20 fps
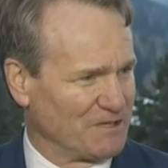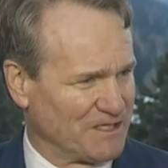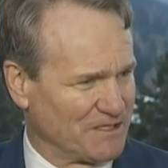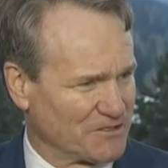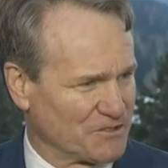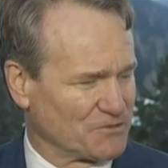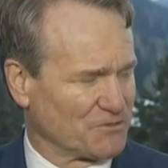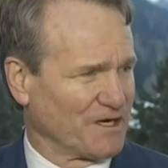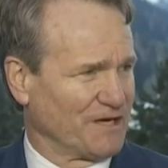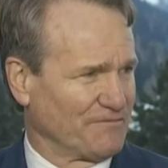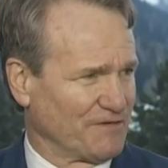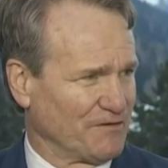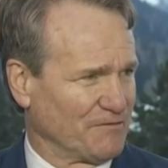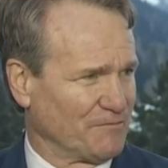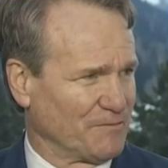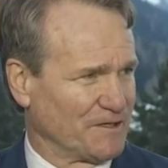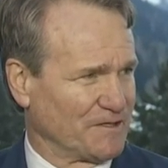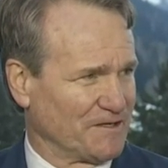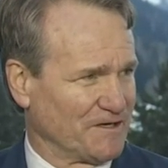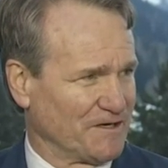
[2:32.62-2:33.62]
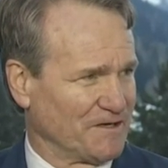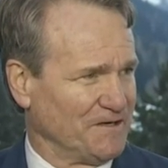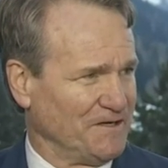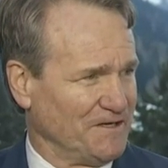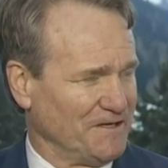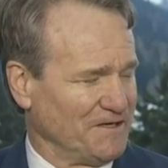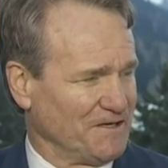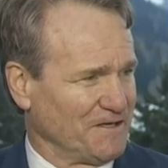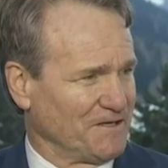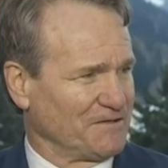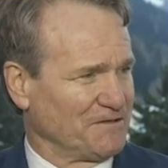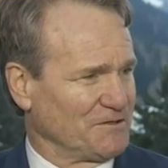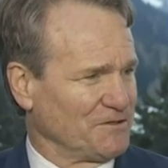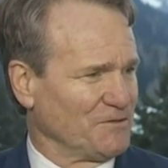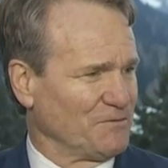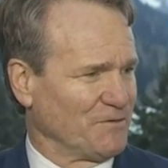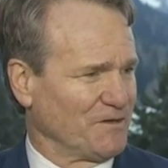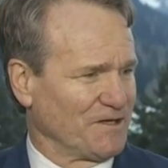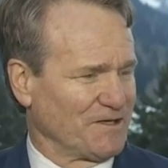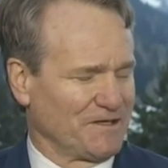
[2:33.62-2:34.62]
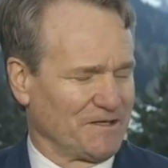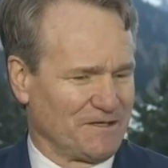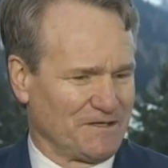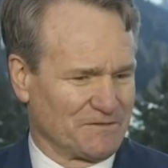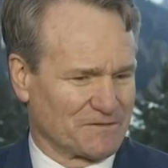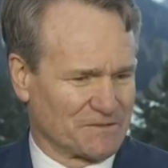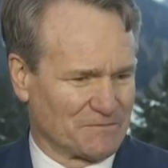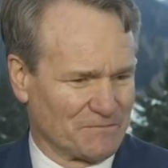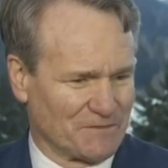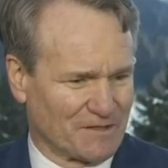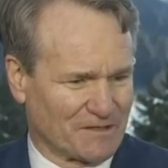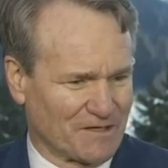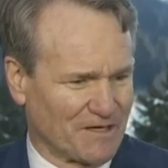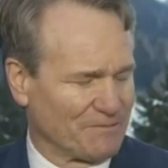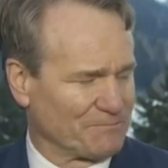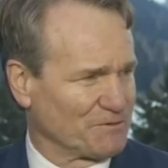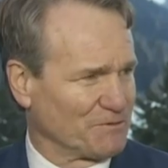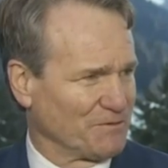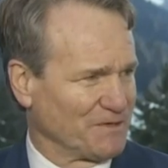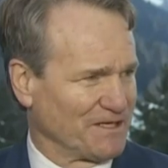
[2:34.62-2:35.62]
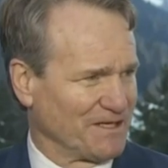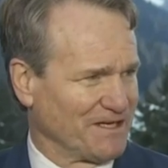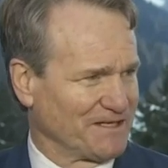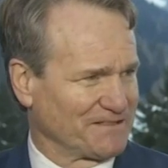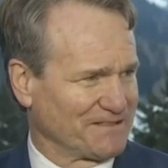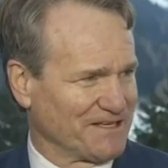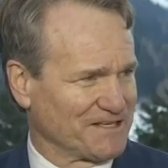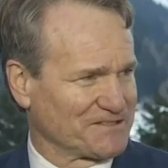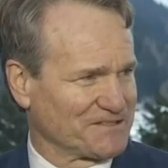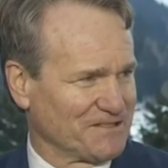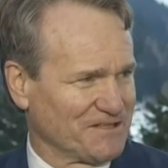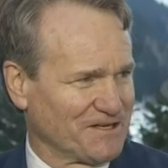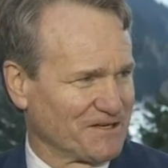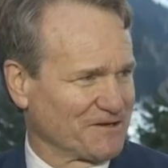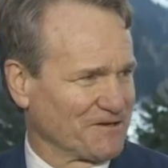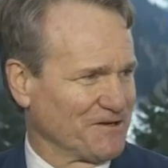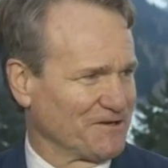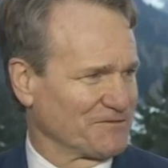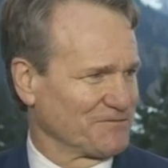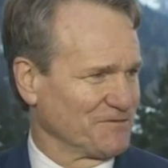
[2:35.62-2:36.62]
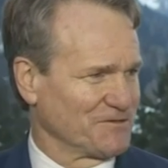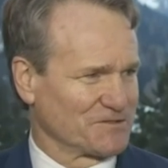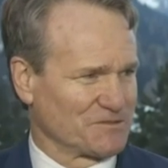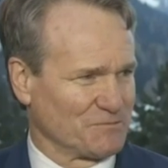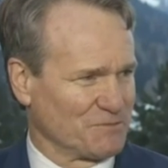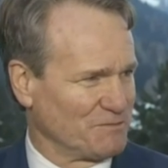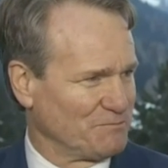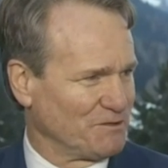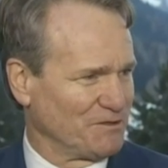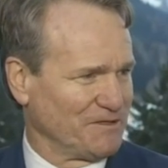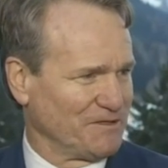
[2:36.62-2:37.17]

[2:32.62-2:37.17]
And we need to drive everybody there. UAE, COP28, that's a lot of controversy. We